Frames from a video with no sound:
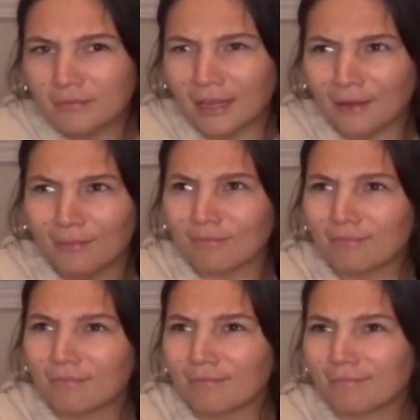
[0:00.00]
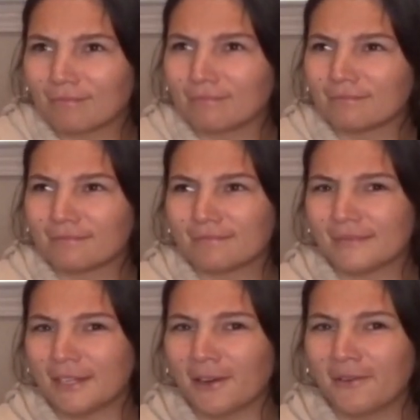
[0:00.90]
Like,
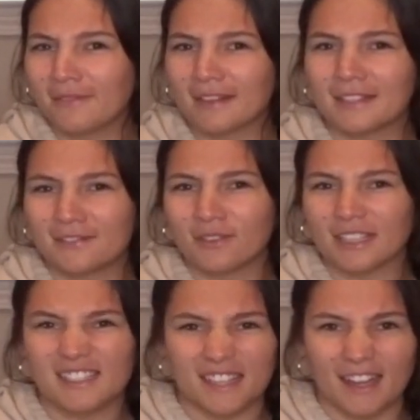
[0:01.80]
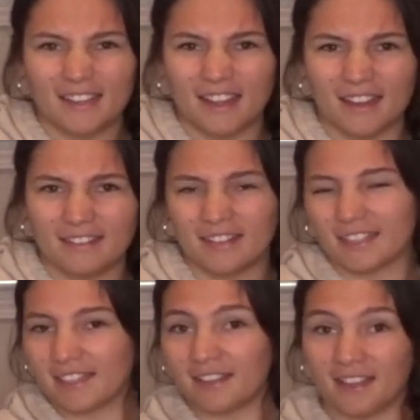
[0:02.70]
you know, it's really sad that
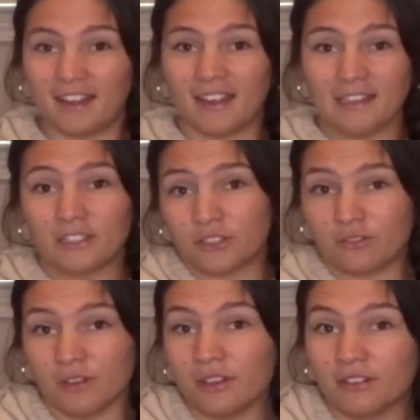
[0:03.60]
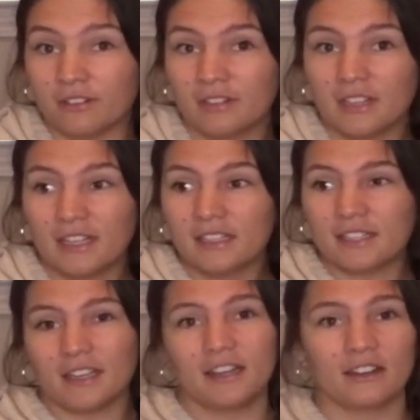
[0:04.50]
that's a thing, and it's true,
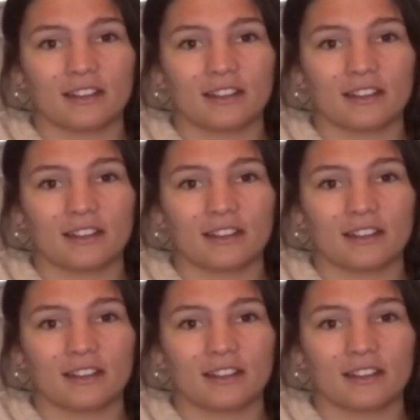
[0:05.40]
sitting here